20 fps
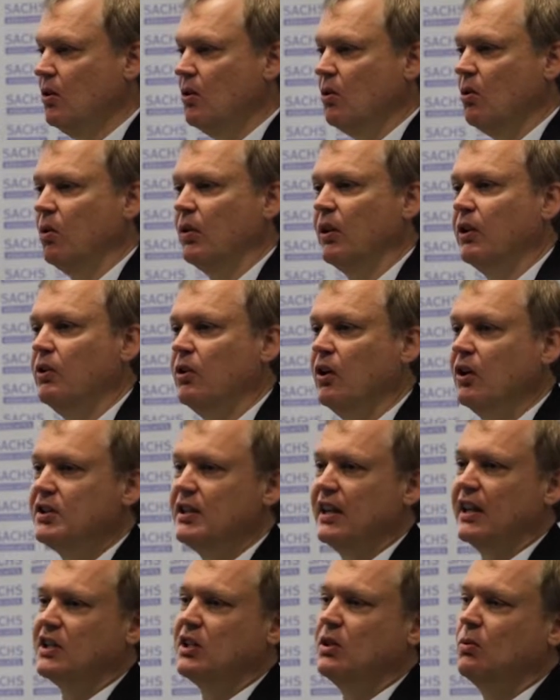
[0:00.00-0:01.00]
or the nurse
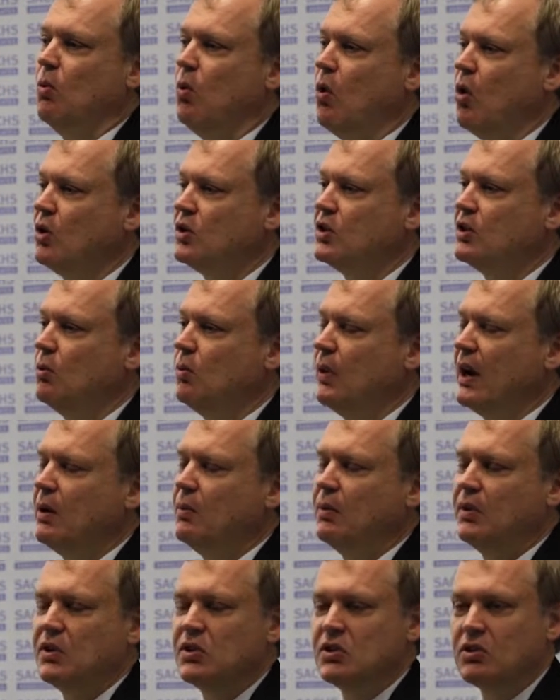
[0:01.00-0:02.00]
actually walks away
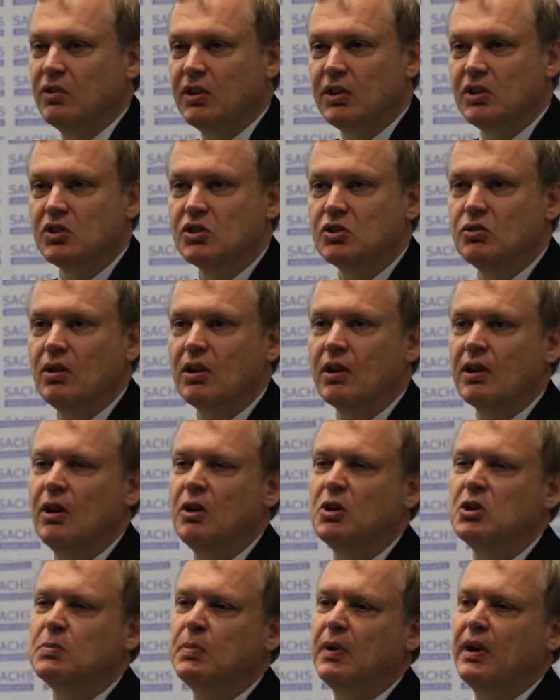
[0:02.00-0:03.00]
with a syringe to a
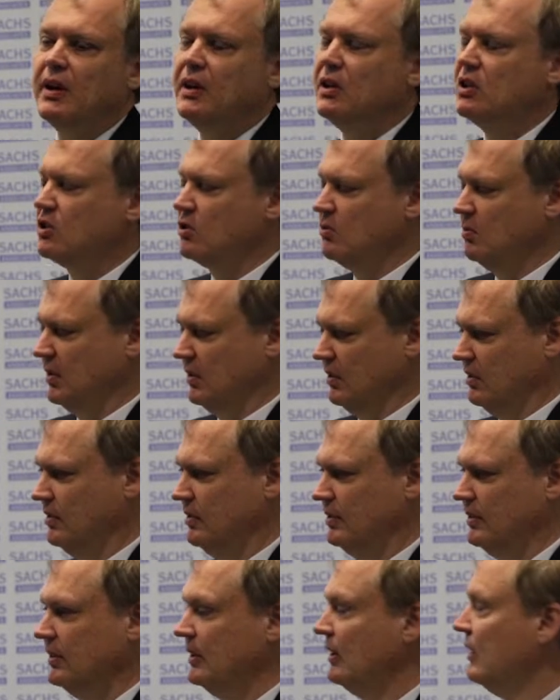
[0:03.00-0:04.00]
close-by instrument.
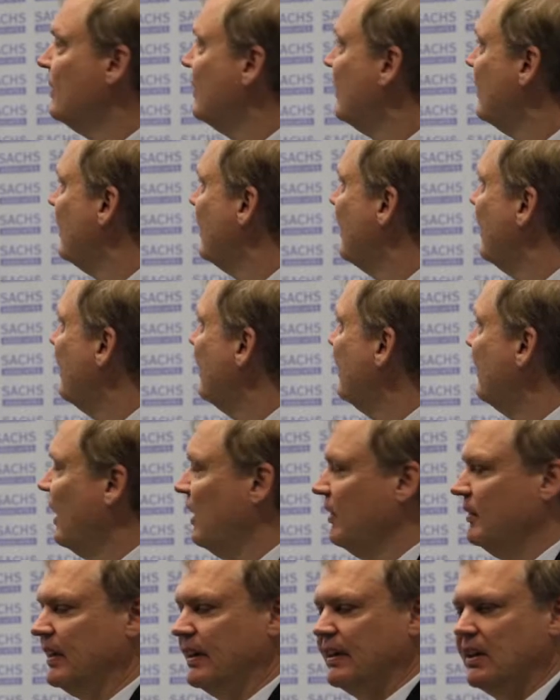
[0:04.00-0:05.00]

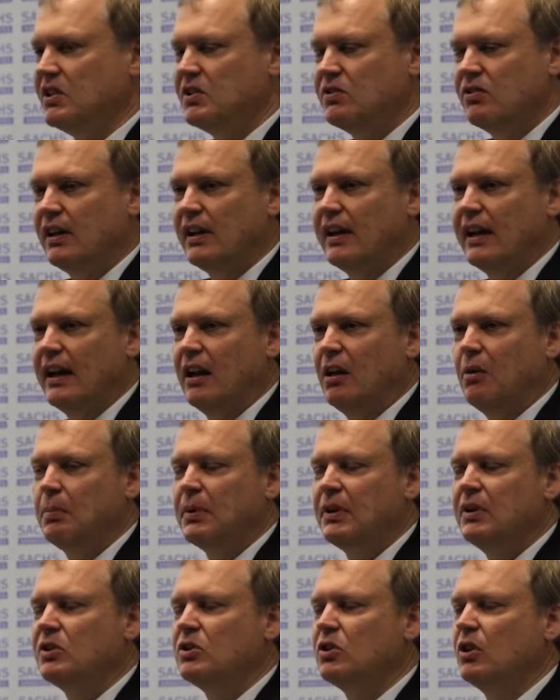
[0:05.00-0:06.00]
Now, that doesn't really help
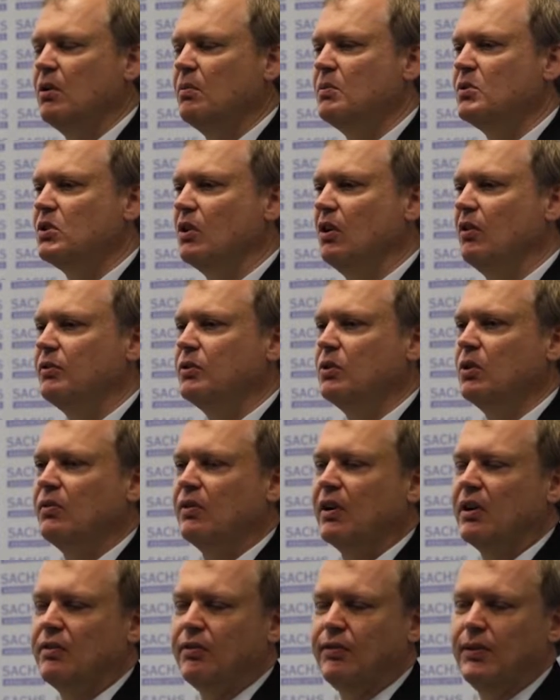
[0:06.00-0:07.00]
in terms of doing
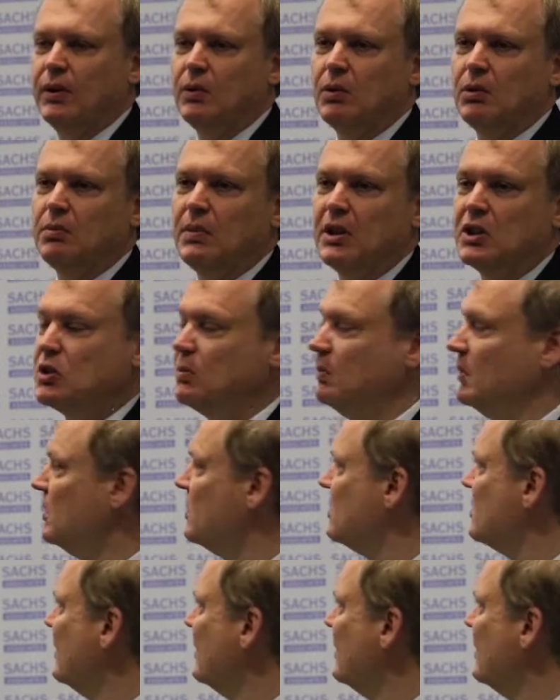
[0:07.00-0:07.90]
very frequent measurements,